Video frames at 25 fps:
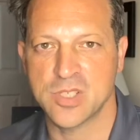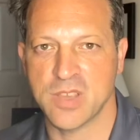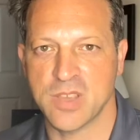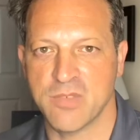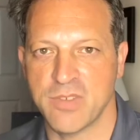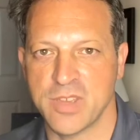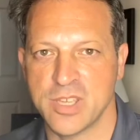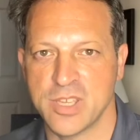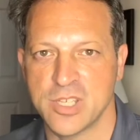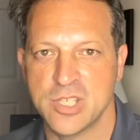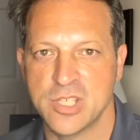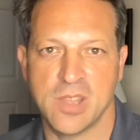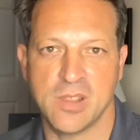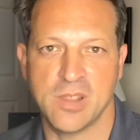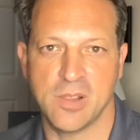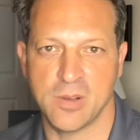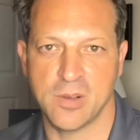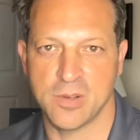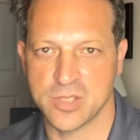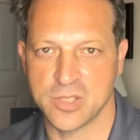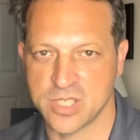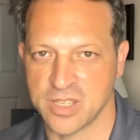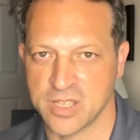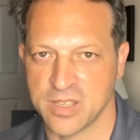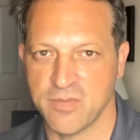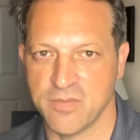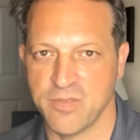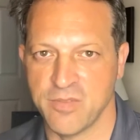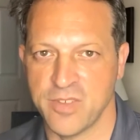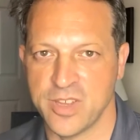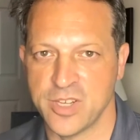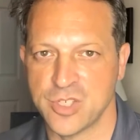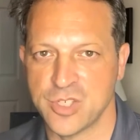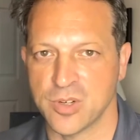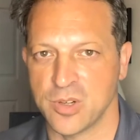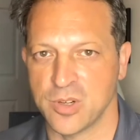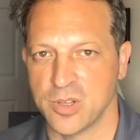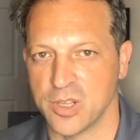FHA loans, and
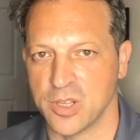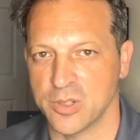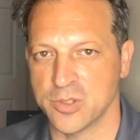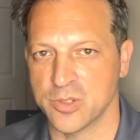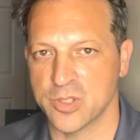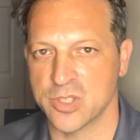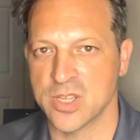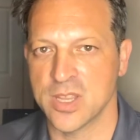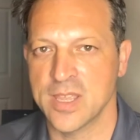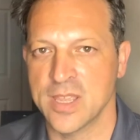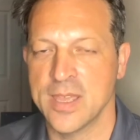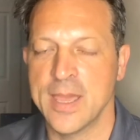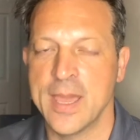conventional loans,